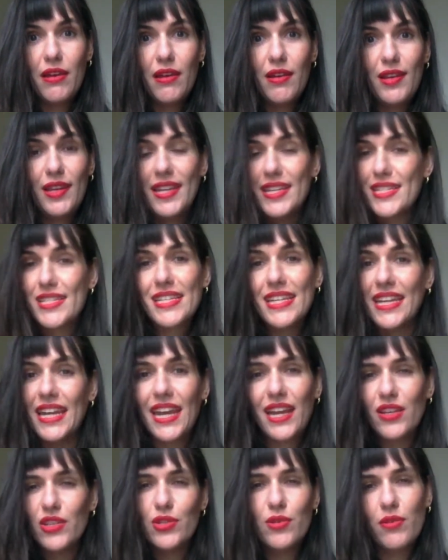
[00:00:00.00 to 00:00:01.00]

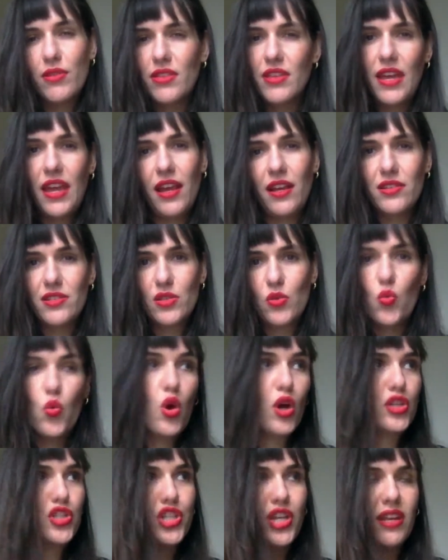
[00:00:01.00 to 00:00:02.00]
listening to things,
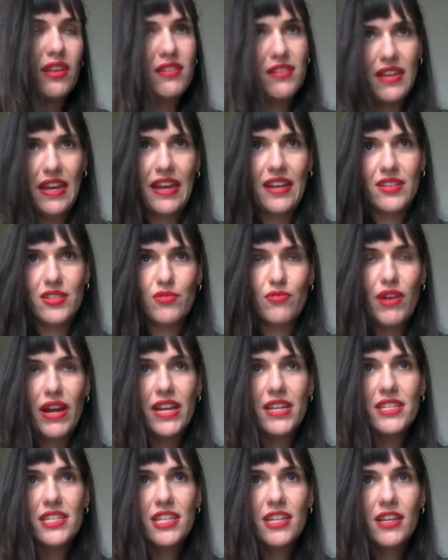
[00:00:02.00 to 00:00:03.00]
watching things,
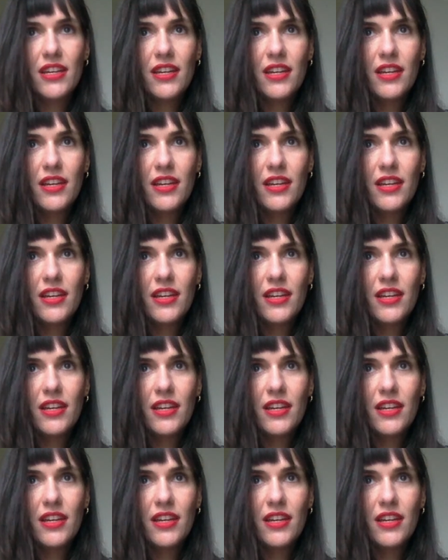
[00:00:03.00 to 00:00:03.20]
right?